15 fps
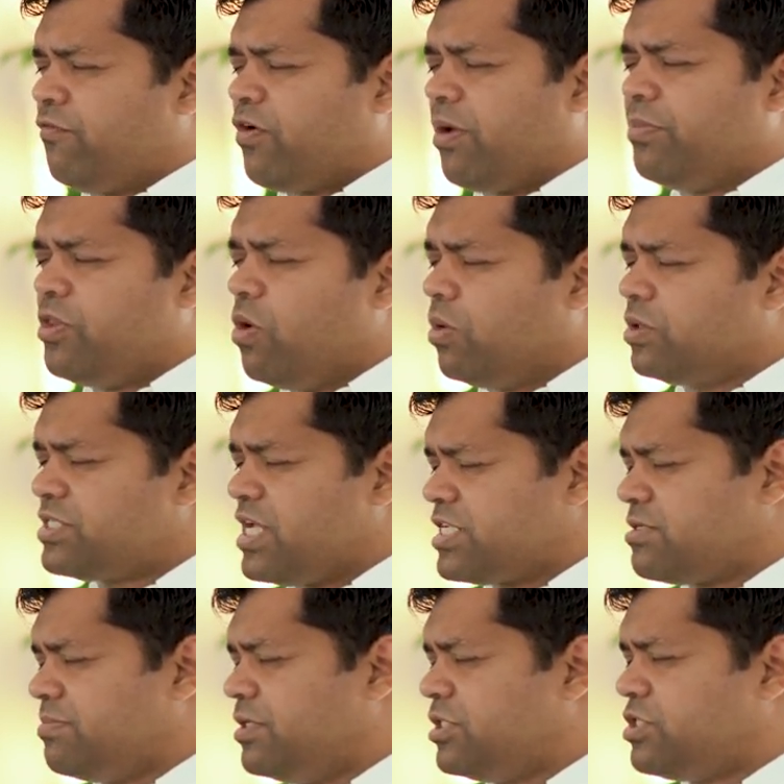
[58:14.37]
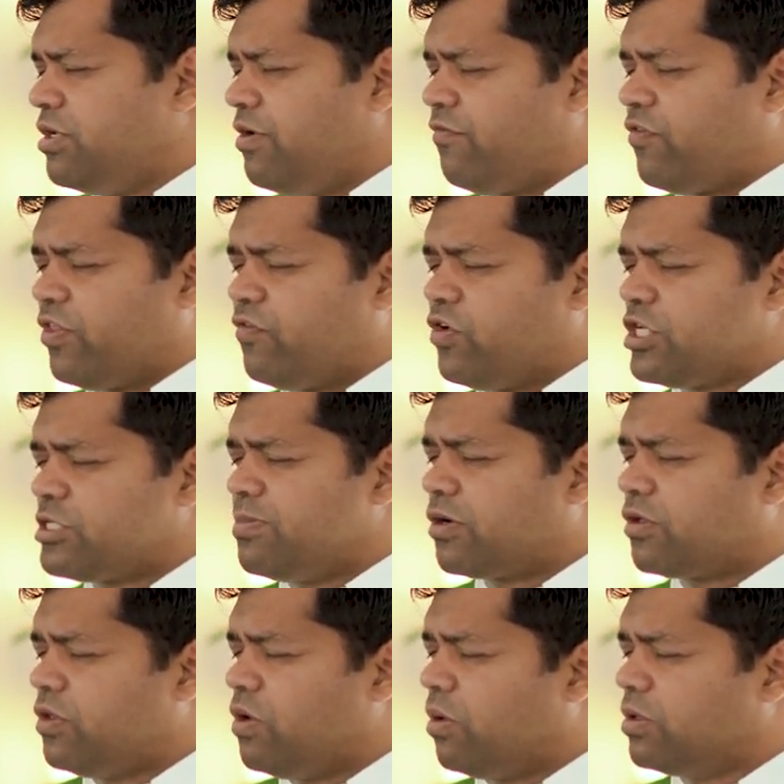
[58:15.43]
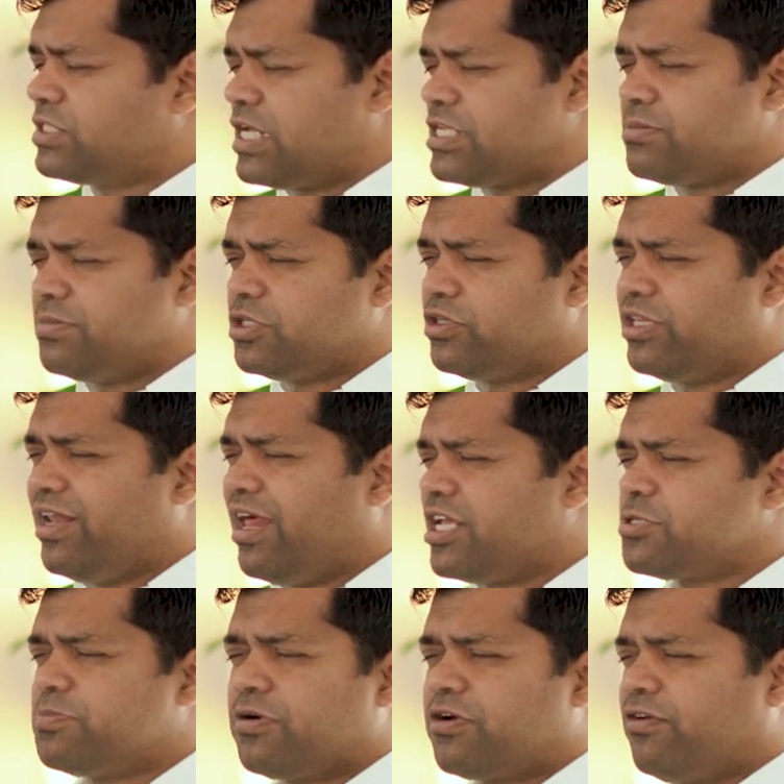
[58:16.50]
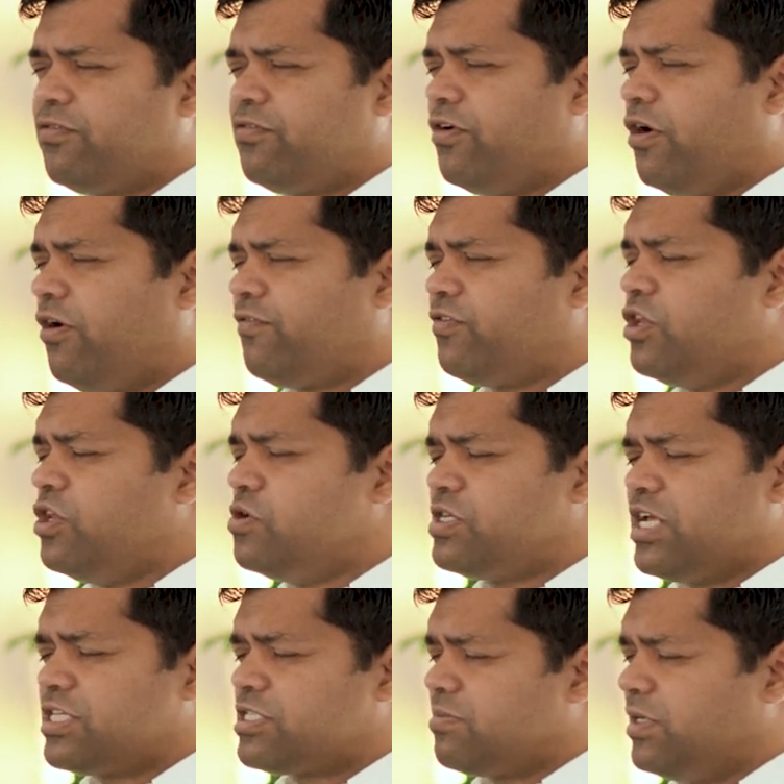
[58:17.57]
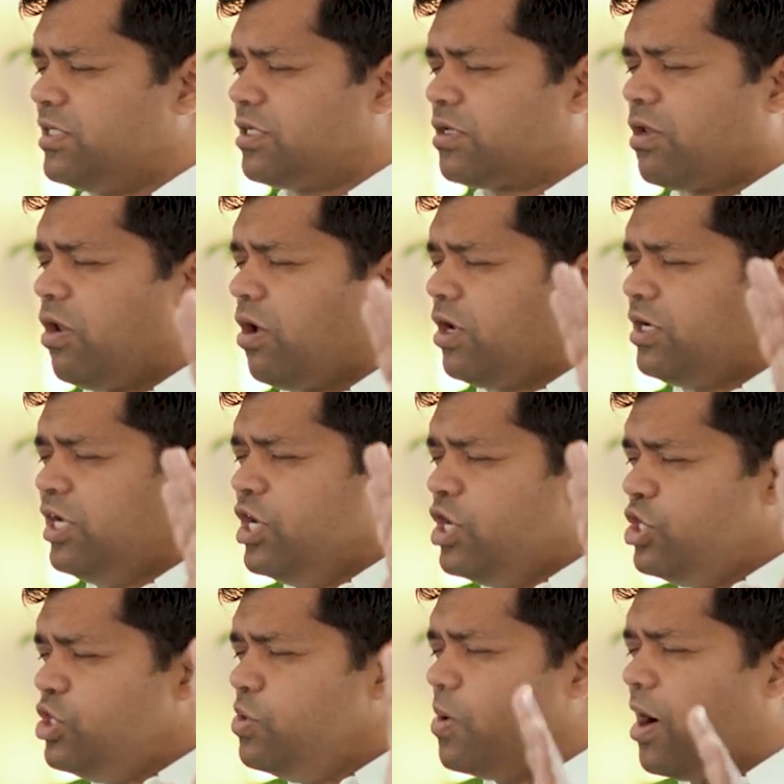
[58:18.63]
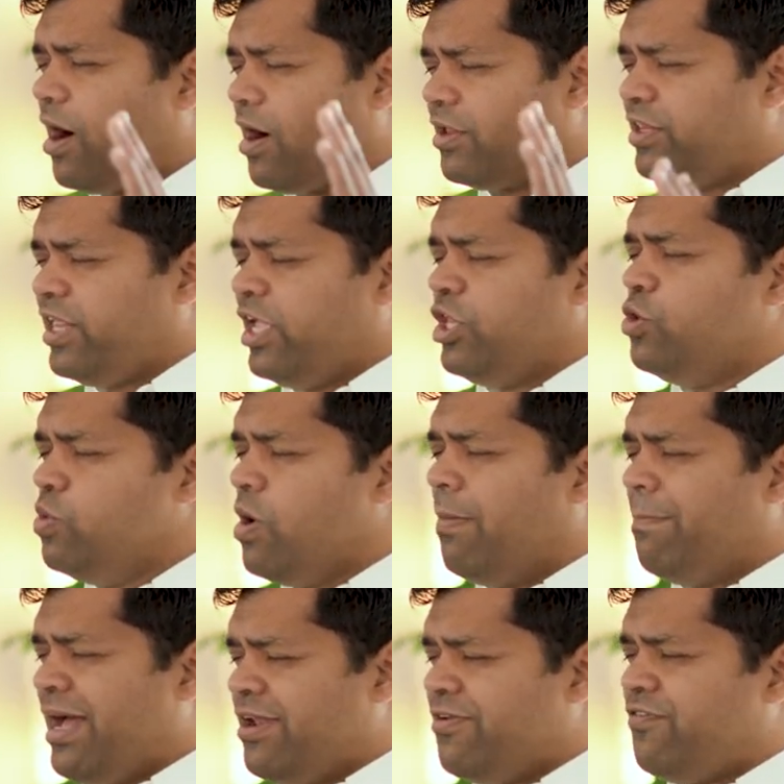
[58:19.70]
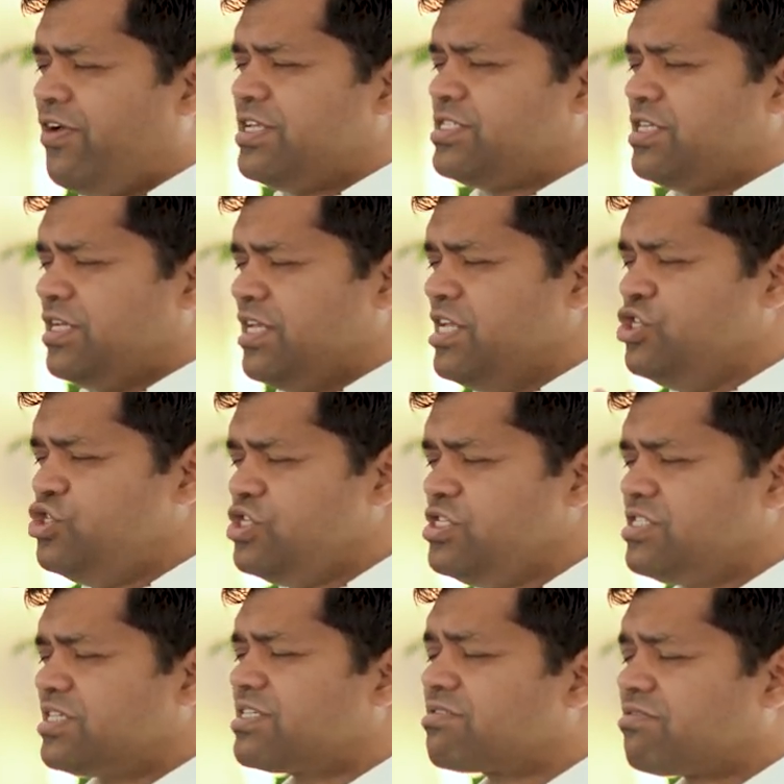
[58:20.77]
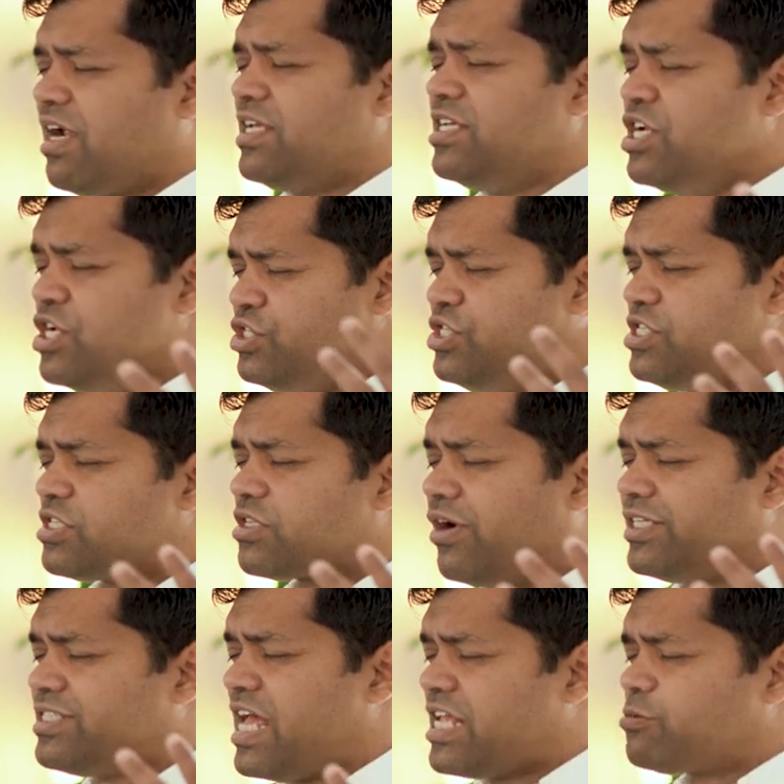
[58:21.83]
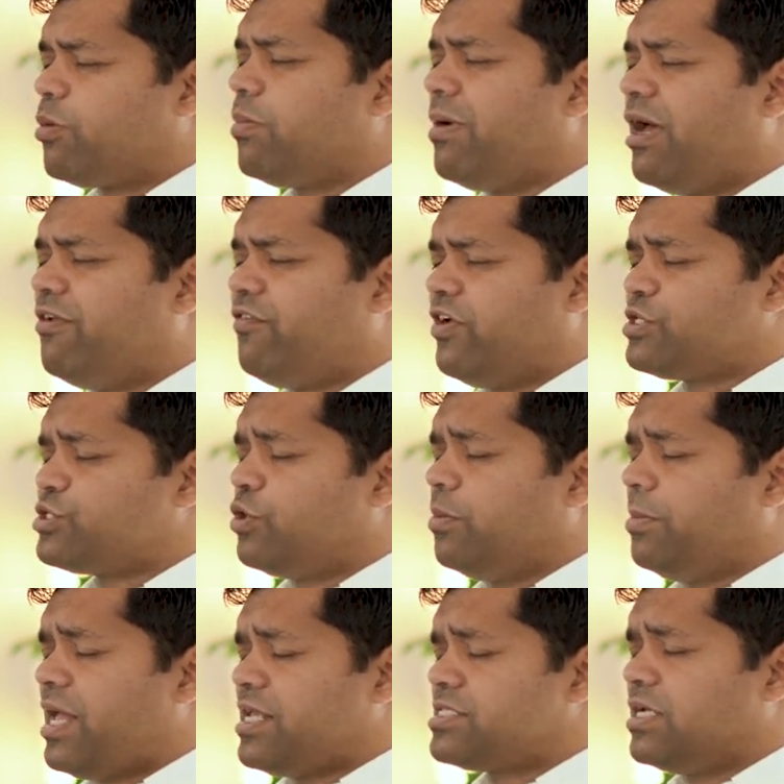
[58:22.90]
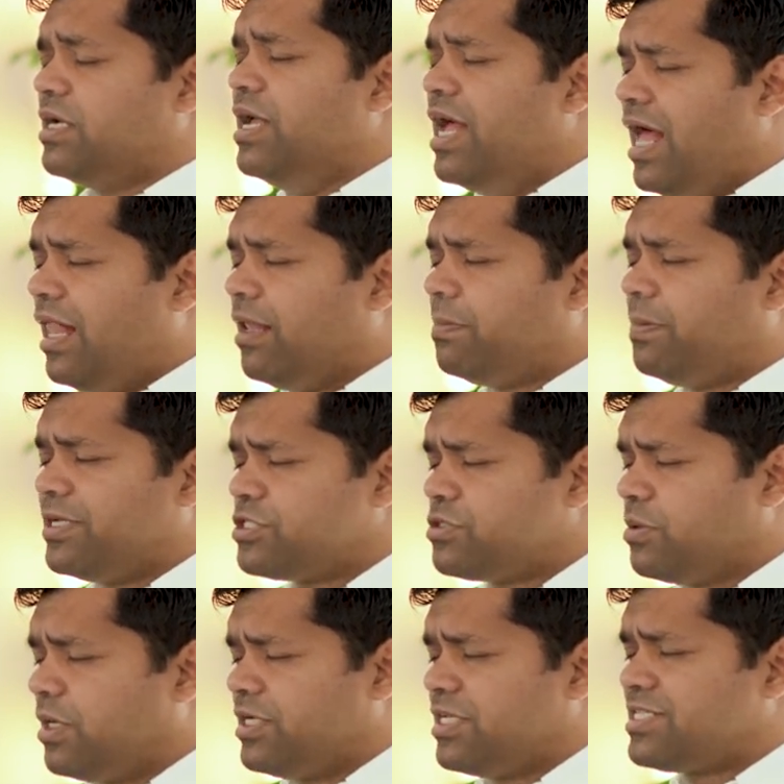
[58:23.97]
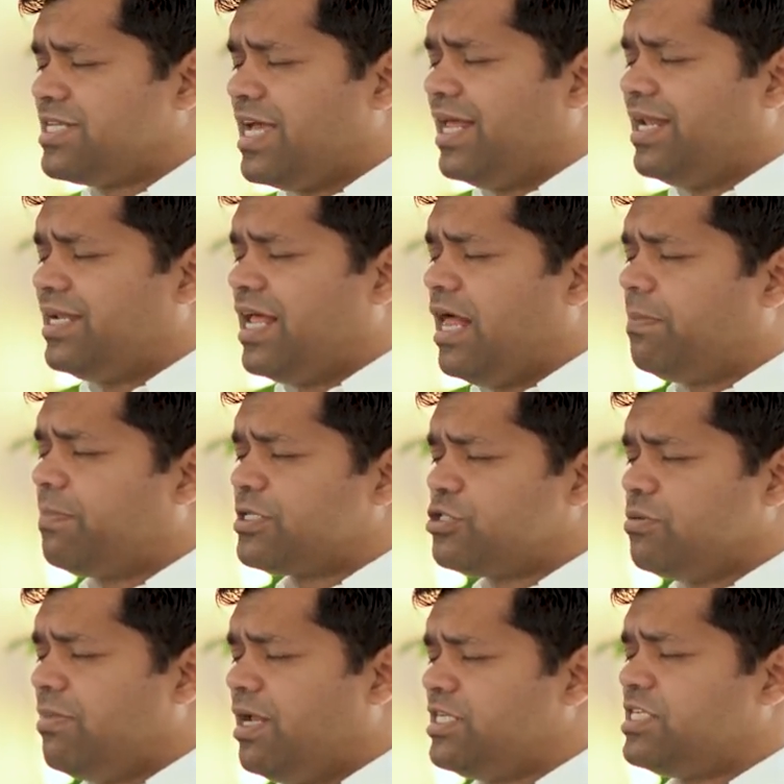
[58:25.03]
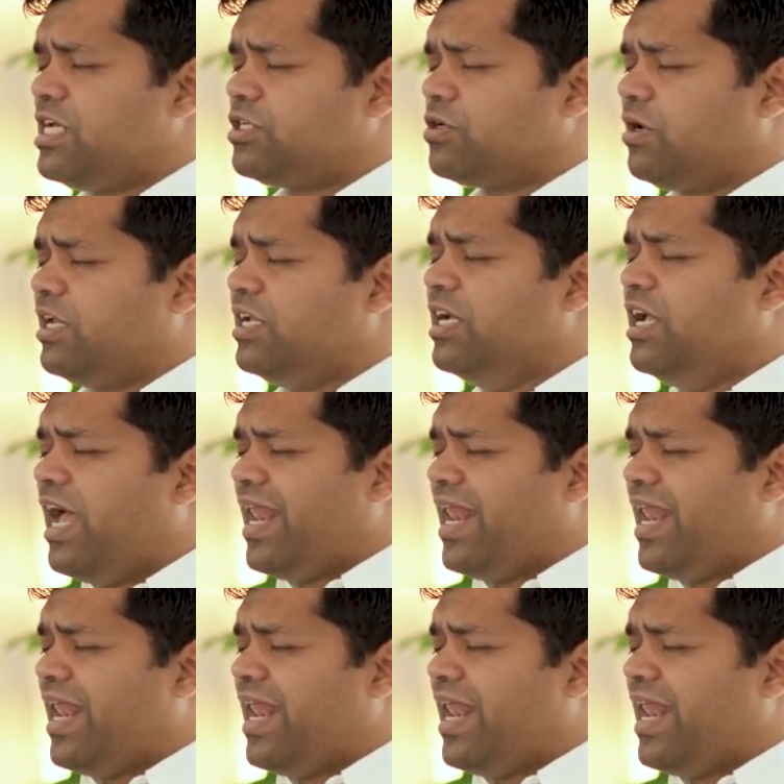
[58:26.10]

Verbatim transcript: From the Old Testament, to, from the first book of the Old Testament to the last book of, of the New Testament. Lord, You are there. You are manifested in Jesus Christ. Jesus Christ has been manifested, O Master. Help us to understand it. Help us to meditate on it.